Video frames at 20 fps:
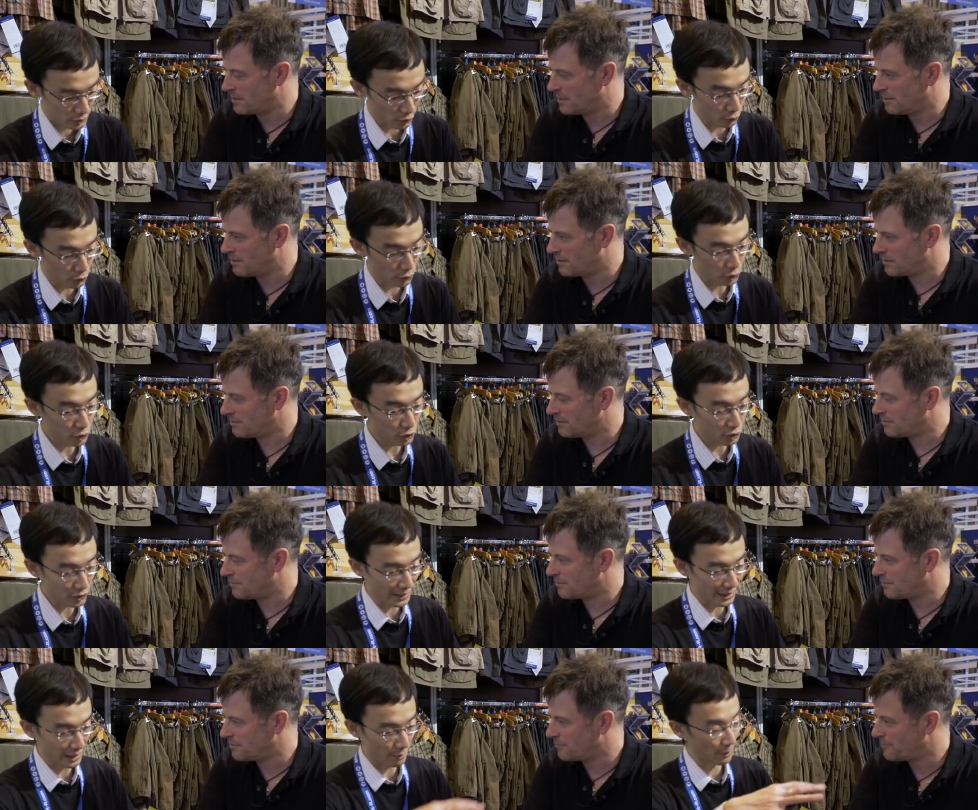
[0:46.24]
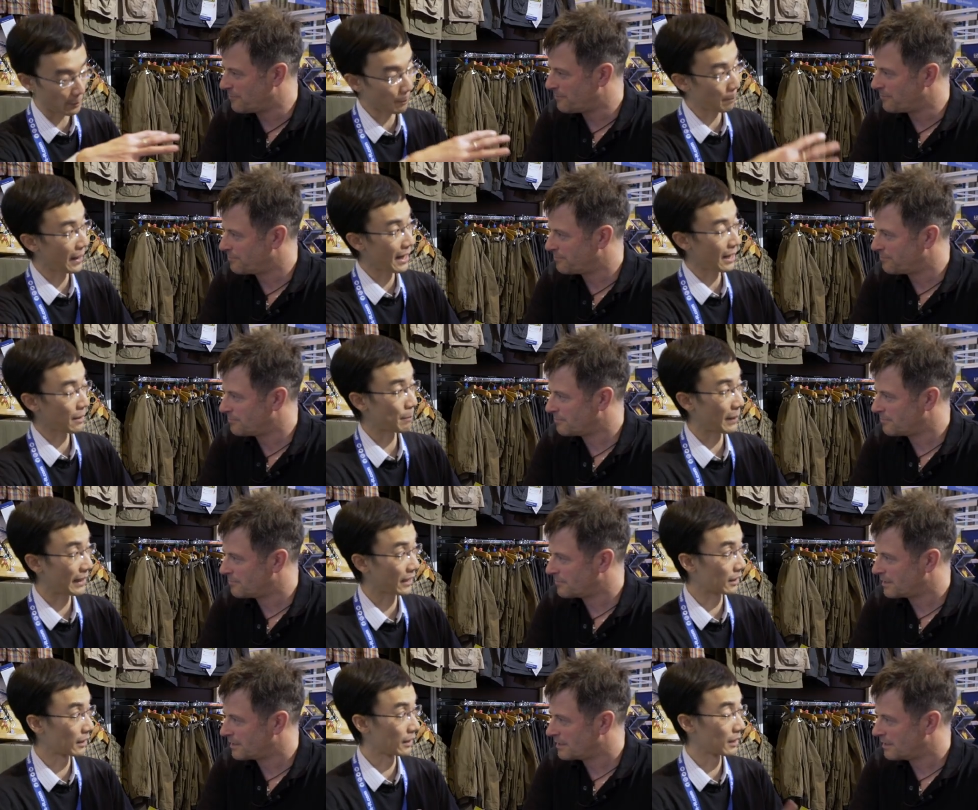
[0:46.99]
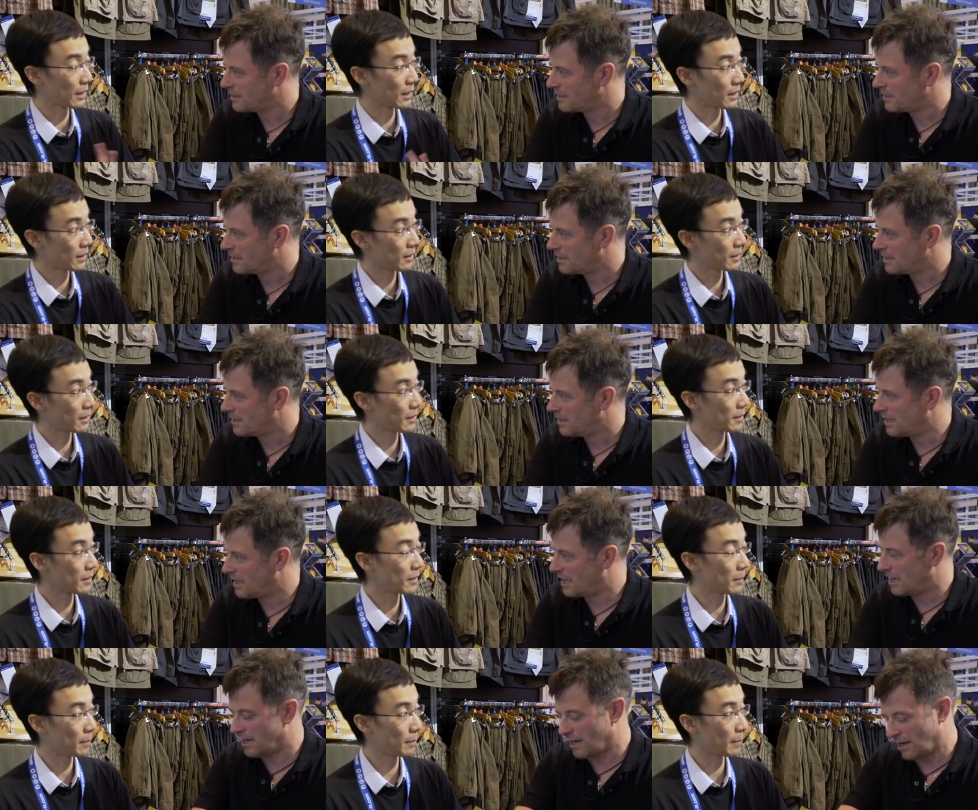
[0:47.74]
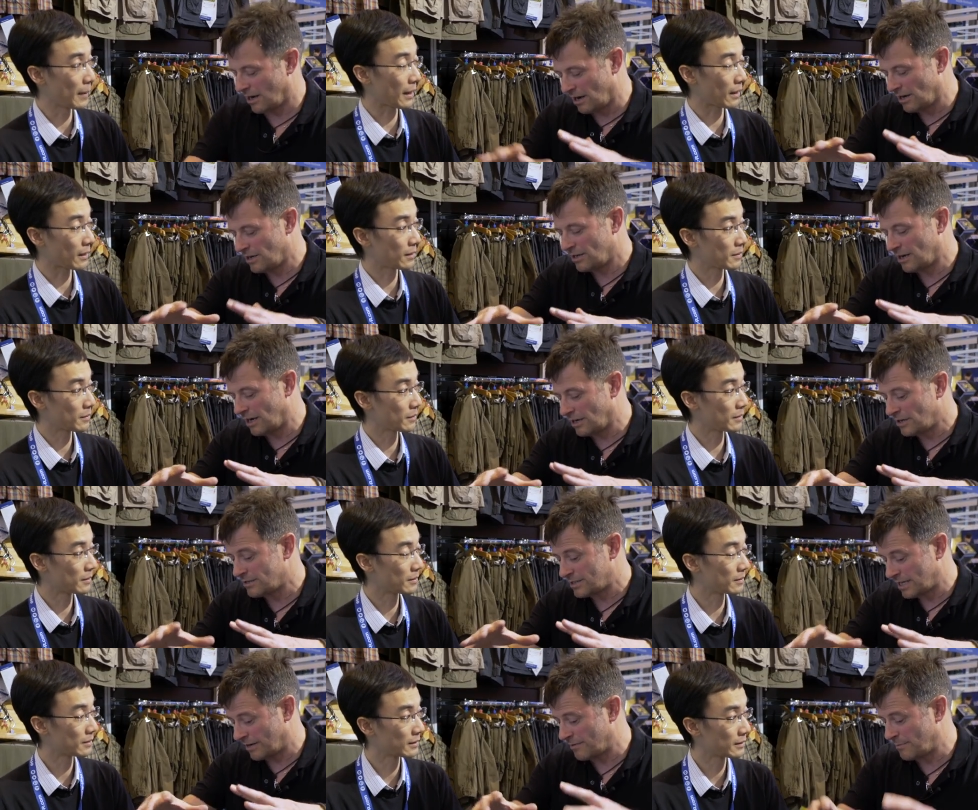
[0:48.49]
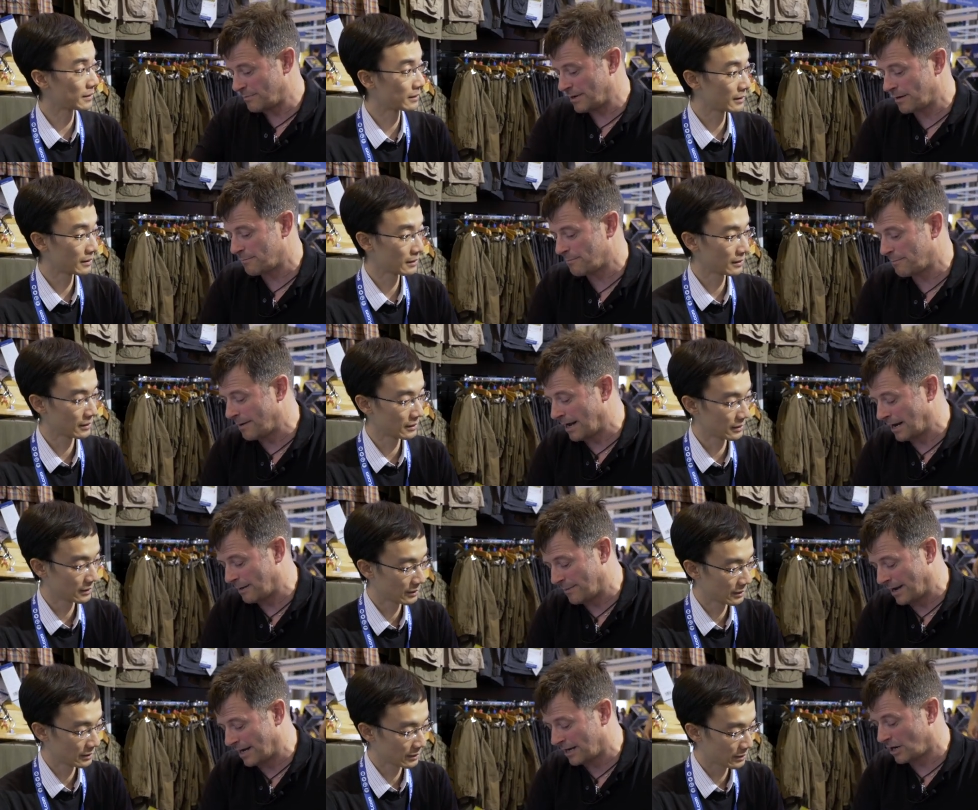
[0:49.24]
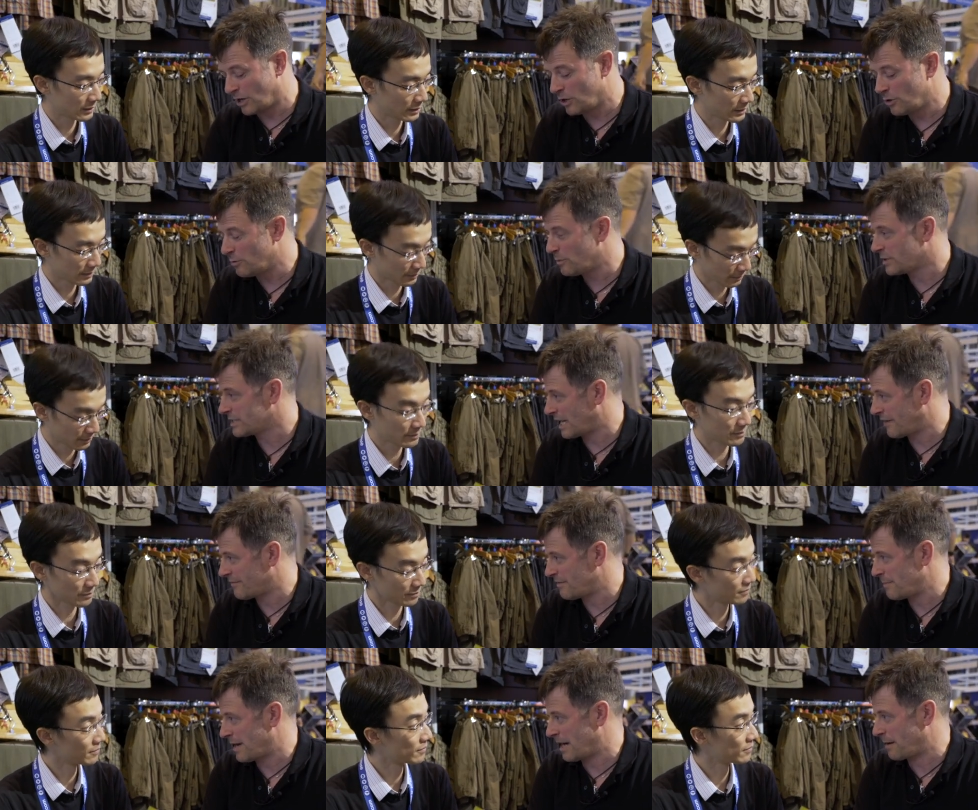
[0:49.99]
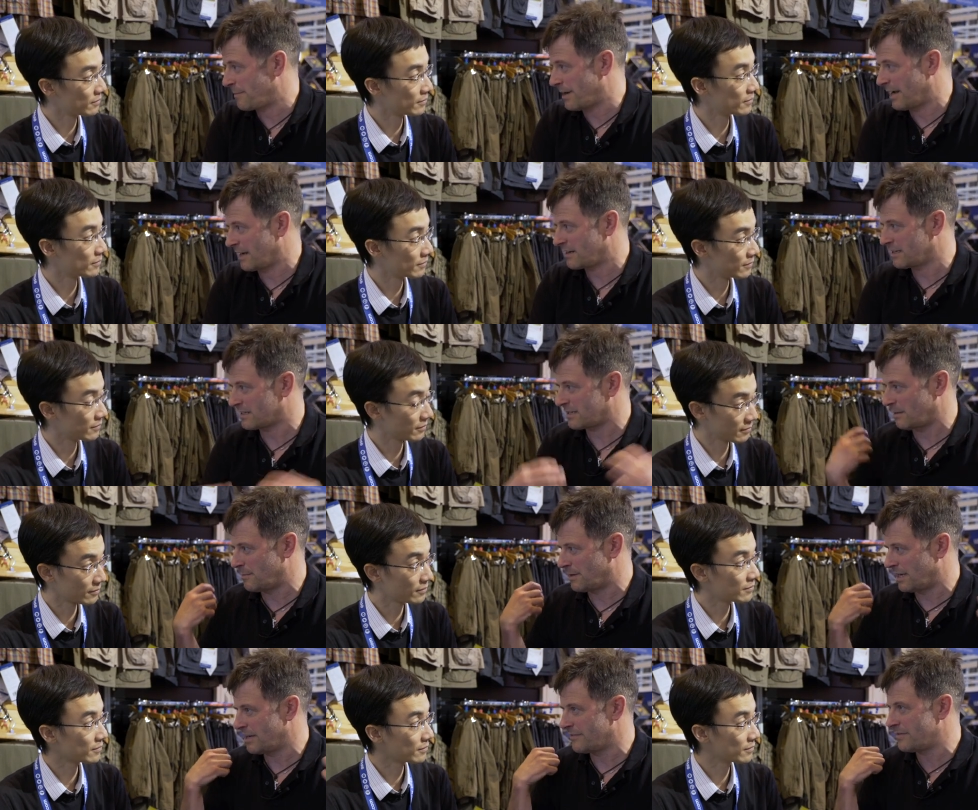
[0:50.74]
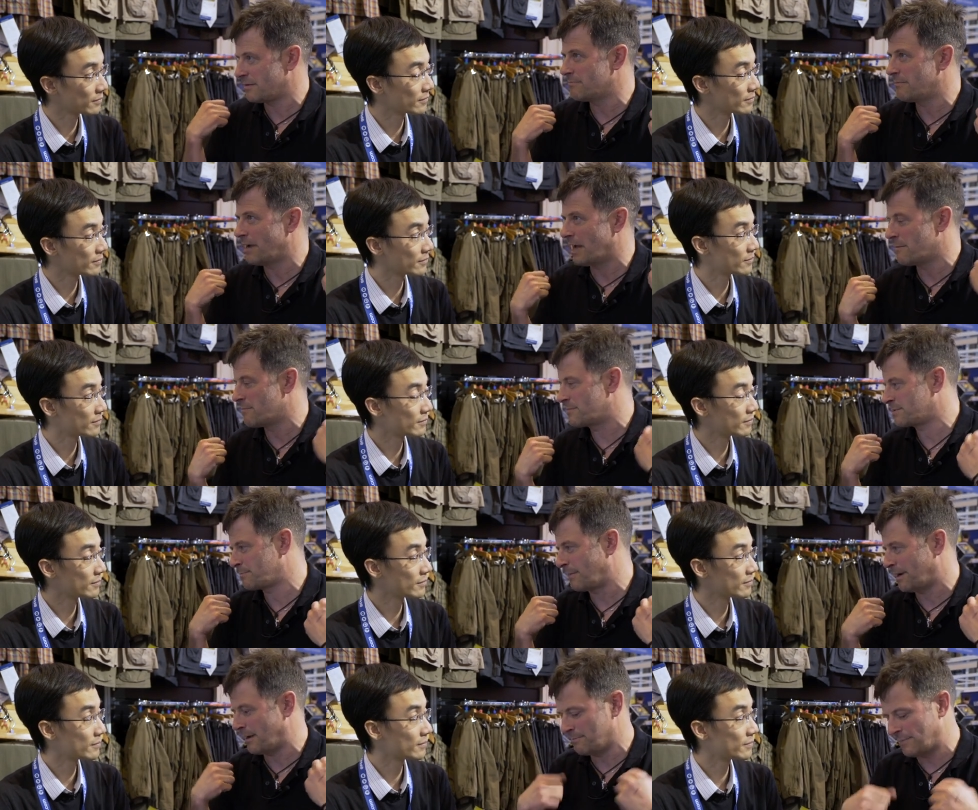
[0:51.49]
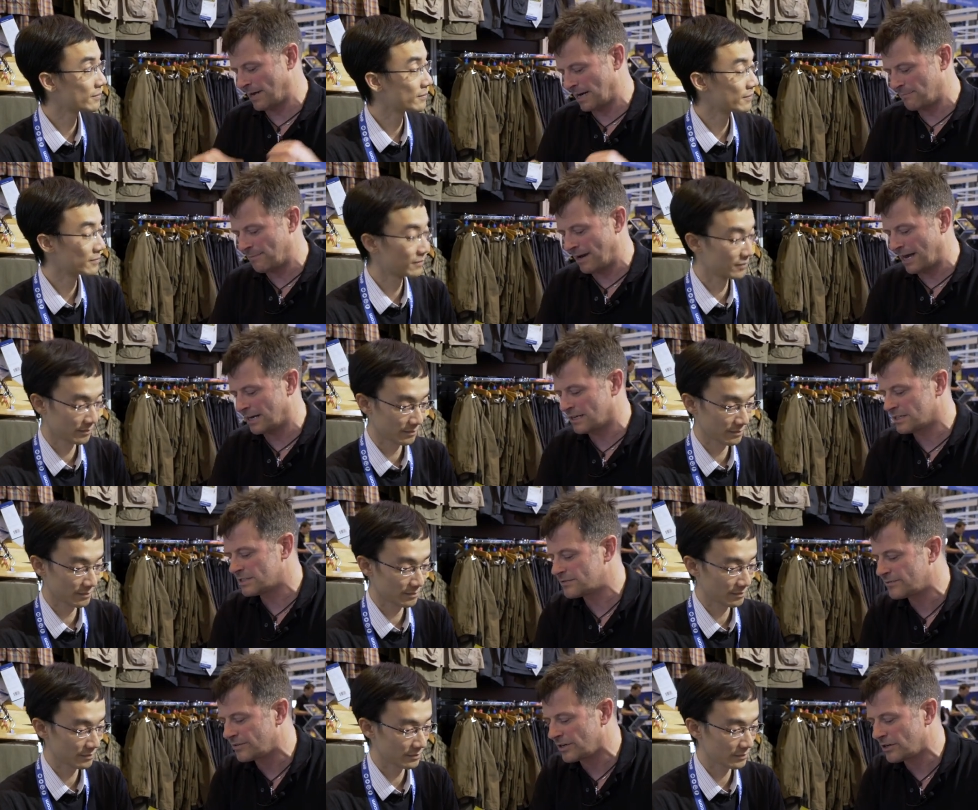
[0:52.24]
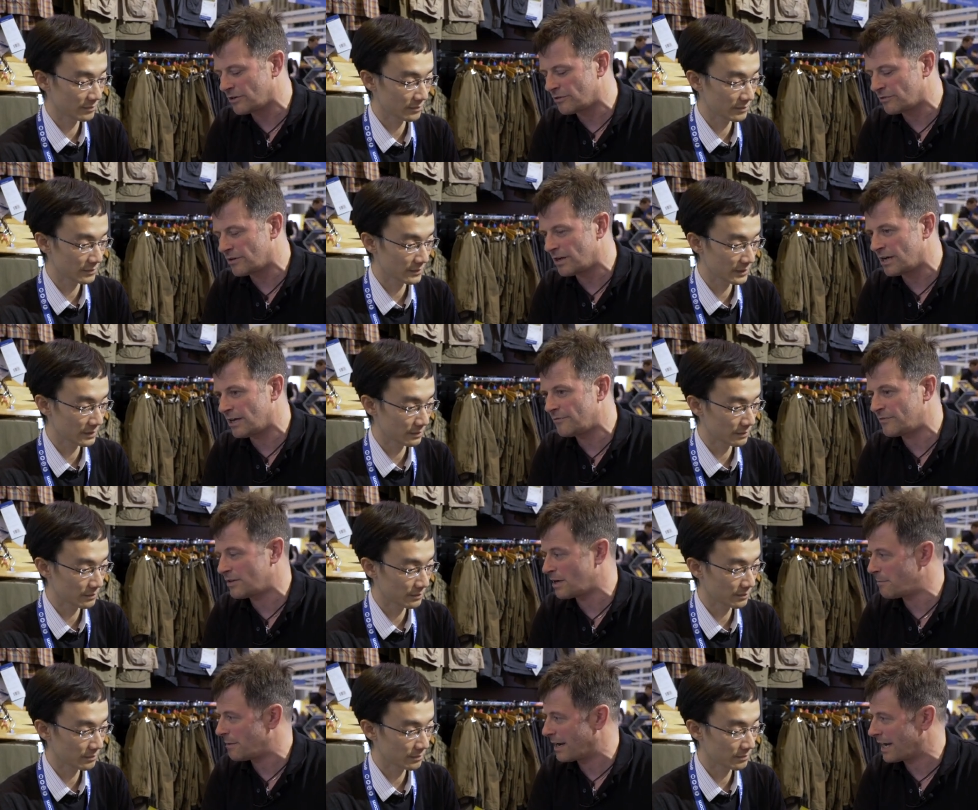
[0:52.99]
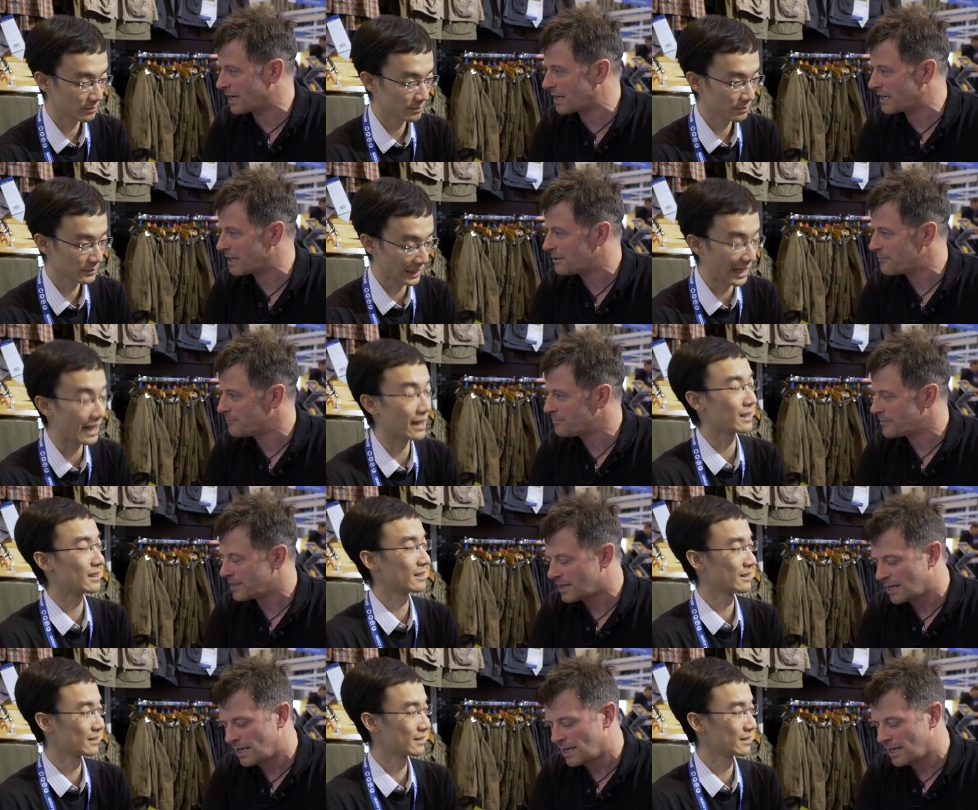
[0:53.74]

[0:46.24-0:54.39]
Speaker 1: So you usually have a big, bigger. I, I used to have a big backpack. I always have a backpack because I believe it, it's better balance for your uh, for your back. Yeah.